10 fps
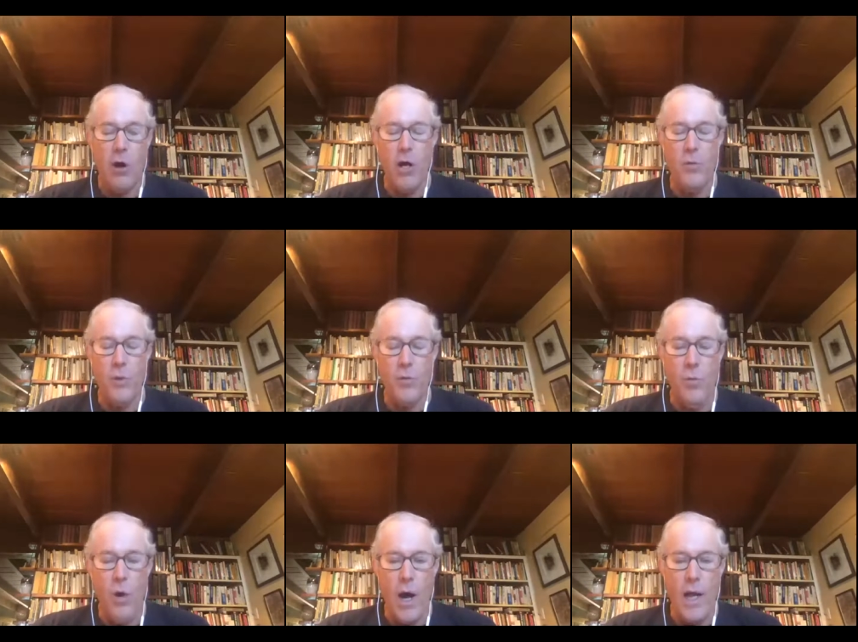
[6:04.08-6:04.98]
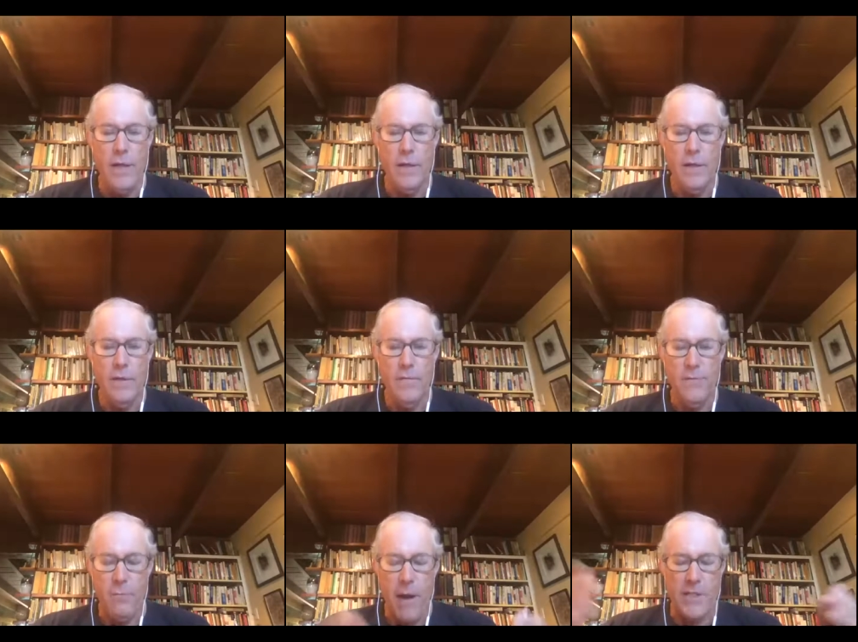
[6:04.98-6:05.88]
start with one
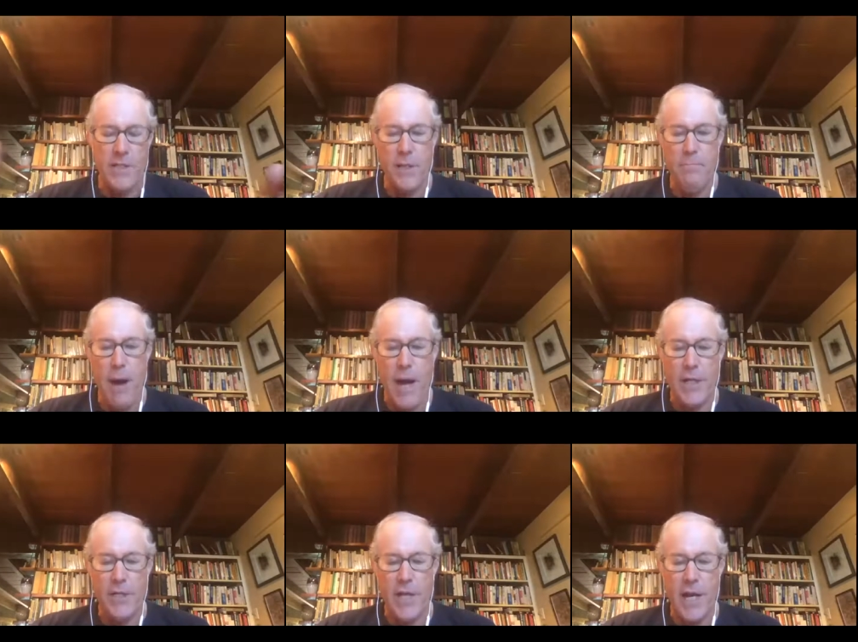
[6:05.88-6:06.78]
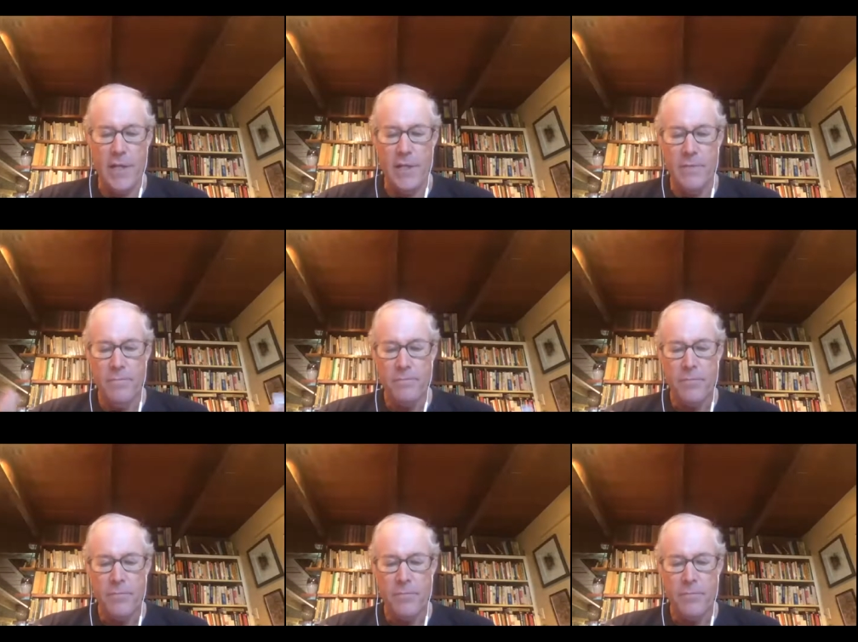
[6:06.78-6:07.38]
for basically pocket change,